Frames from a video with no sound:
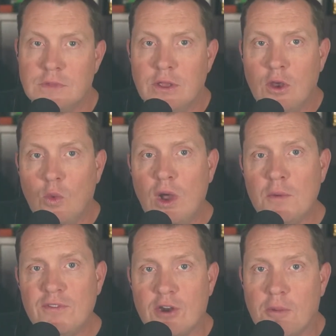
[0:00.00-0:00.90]
Welcome to
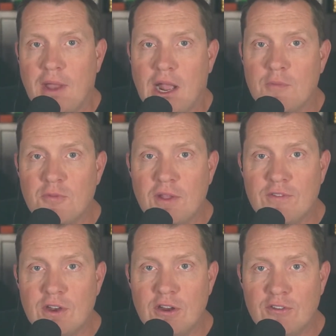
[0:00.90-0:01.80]
Startup Hakk. I'm Spencer,
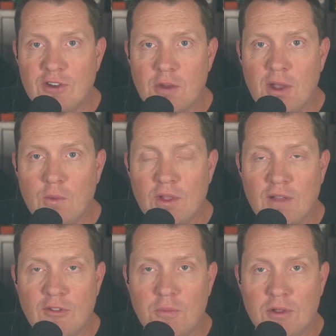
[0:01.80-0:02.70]
and here at Startup Hakk, we
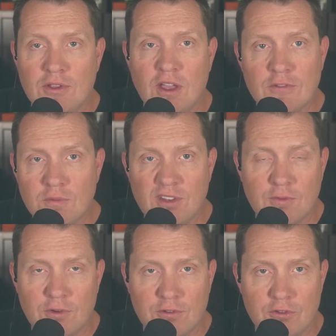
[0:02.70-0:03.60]
love to build custom
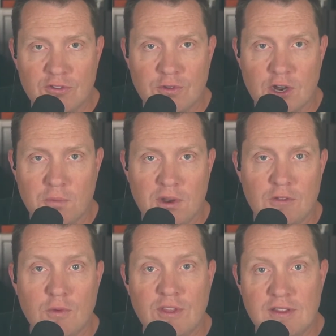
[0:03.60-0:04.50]
software solutions for
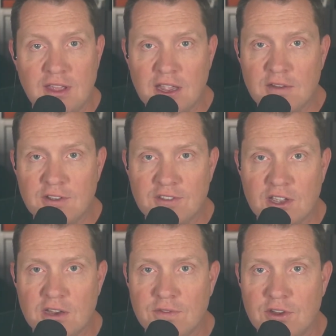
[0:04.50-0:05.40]
companies. With a decade of
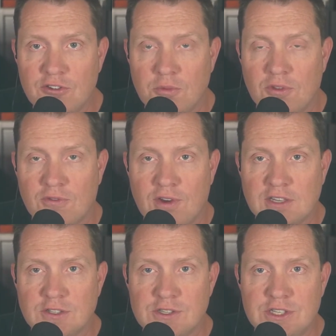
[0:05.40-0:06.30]
executive leadership as a
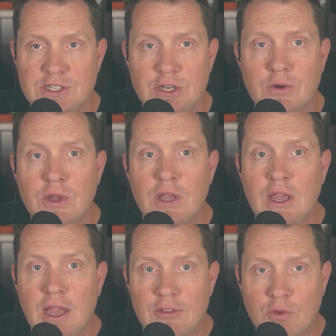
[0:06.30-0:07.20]
fractional CTO
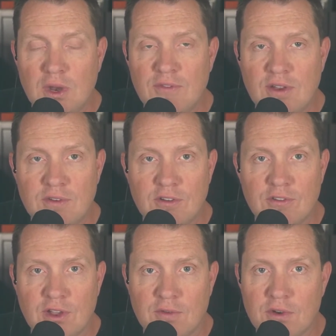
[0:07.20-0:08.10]
and 25 years of
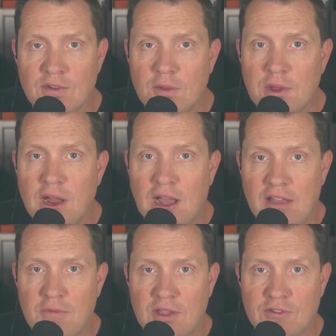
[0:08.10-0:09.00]
software development,
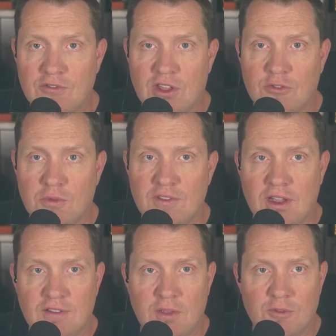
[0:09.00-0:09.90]
I've mastered transforming
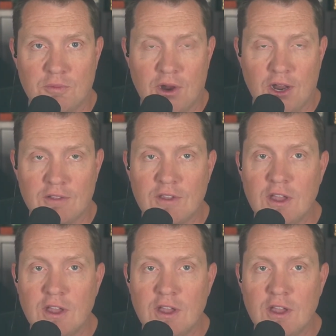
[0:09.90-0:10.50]
tech teams and products.